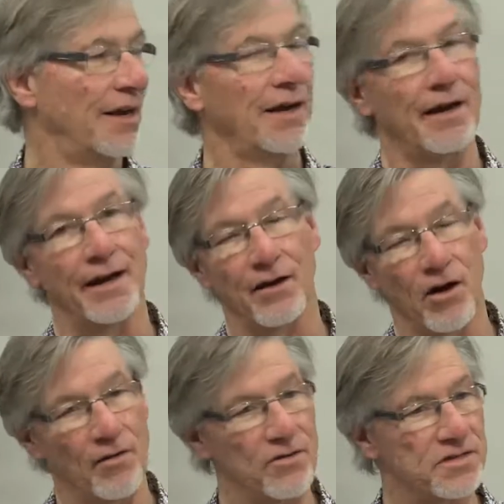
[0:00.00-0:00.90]
And
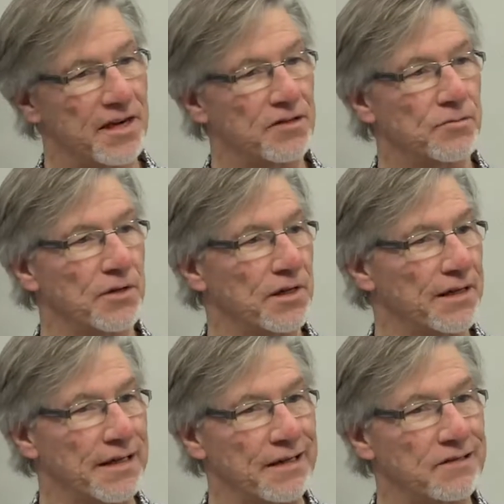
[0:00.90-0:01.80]
all those things really
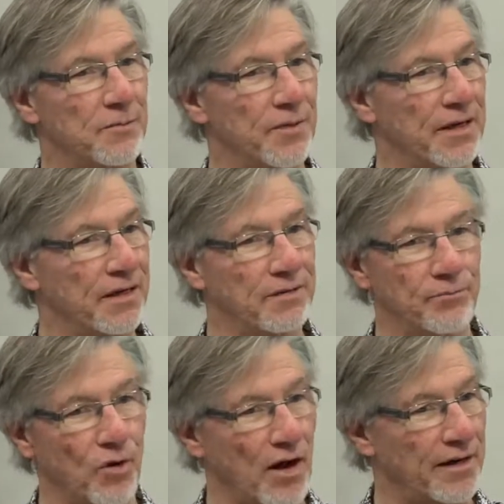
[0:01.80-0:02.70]
need to be
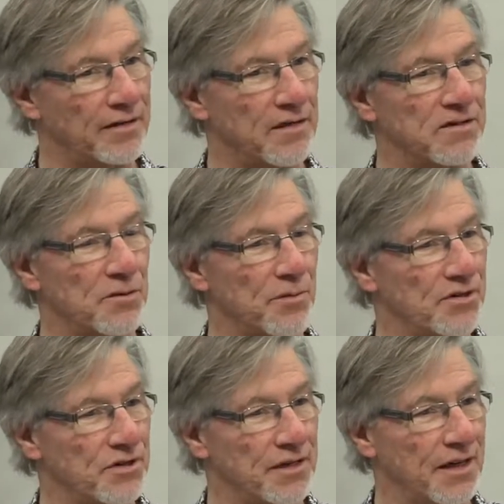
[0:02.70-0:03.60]
brought into
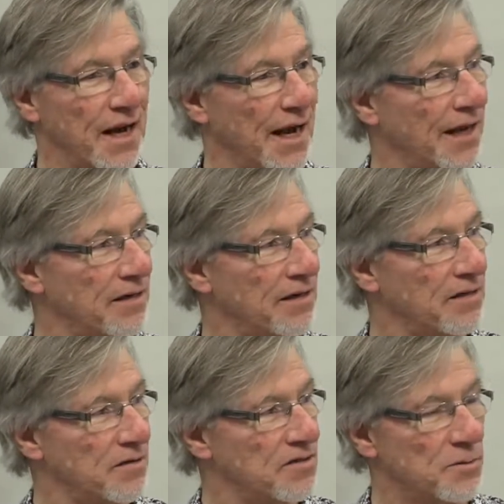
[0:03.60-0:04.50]
submission to God,
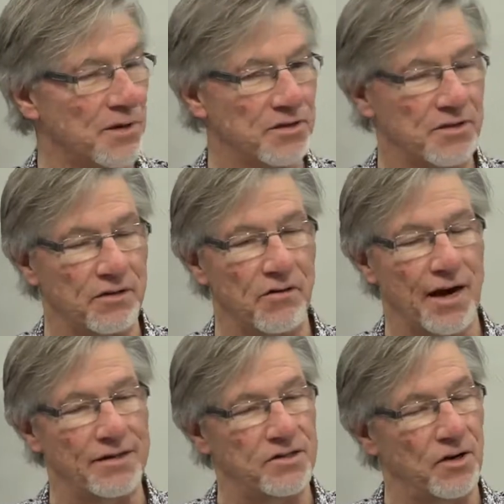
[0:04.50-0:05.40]
into submission to
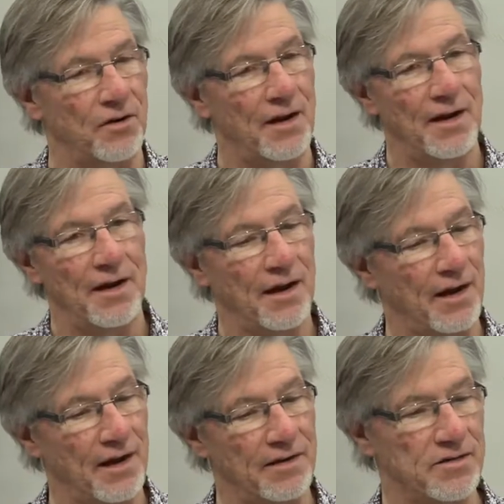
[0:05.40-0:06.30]
Christ. So,
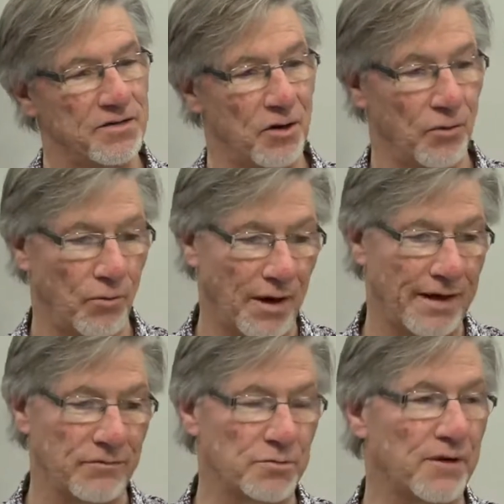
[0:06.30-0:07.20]
uh, so what he
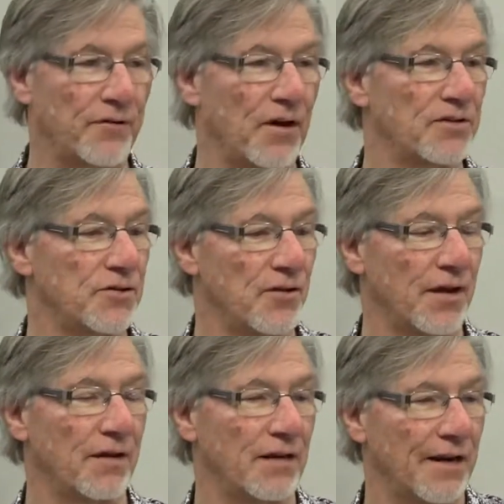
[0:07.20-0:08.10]
was referring to
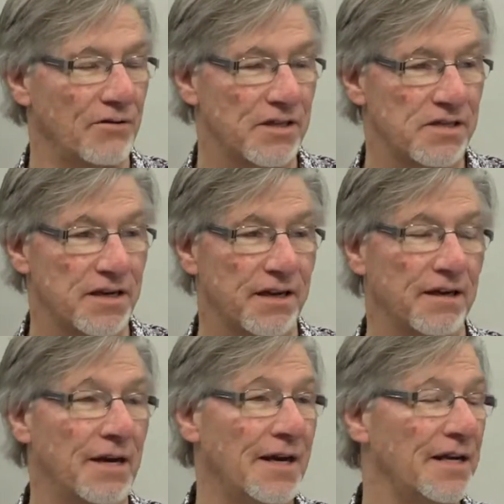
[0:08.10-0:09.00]
there in Laodicea
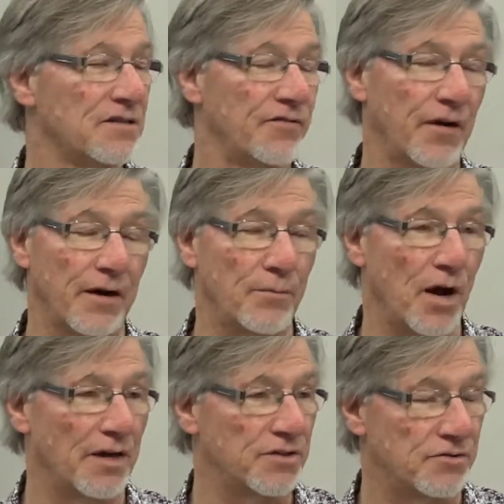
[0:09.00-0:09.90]
is very
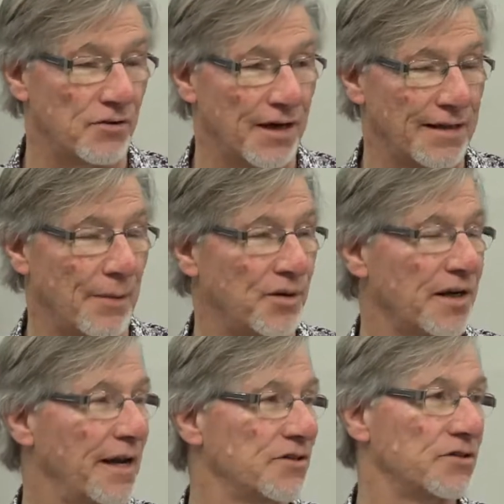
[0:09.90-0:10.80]
much direct
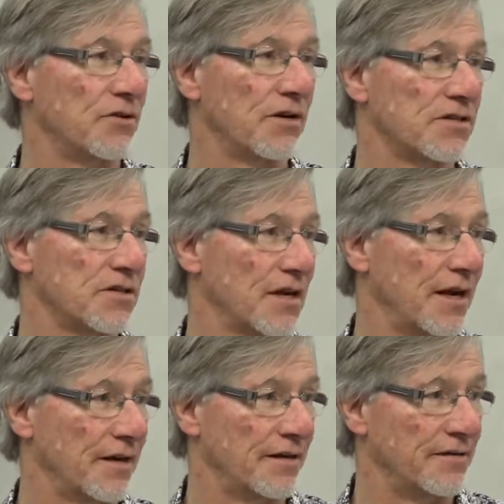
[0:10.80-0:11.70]
application to our society.